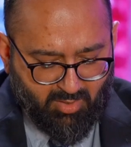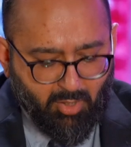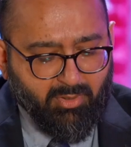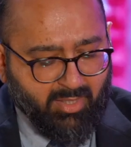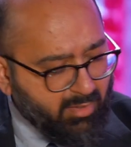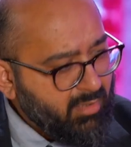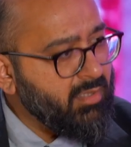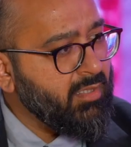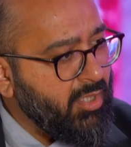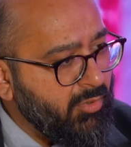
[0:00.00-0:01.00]
Okay.
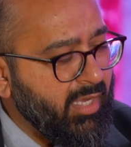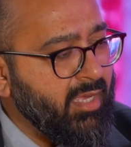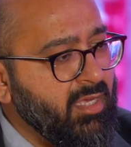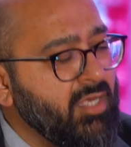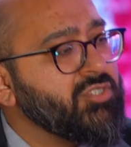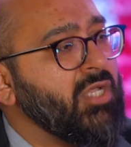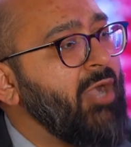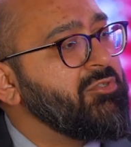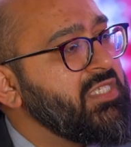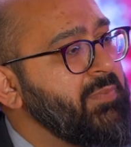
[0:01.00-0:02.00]
So
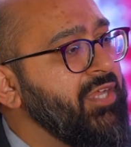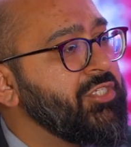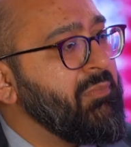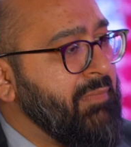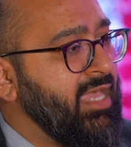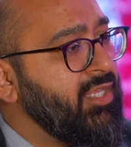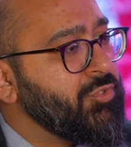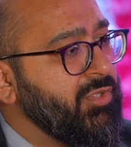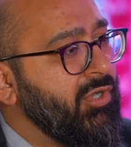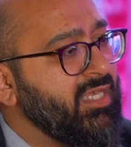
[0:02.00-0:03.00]
how was this patient
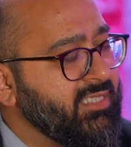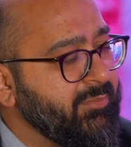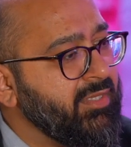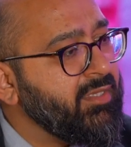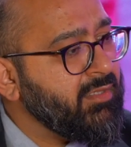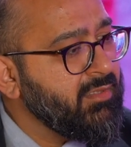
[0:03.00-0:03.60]
managed with their ITP then?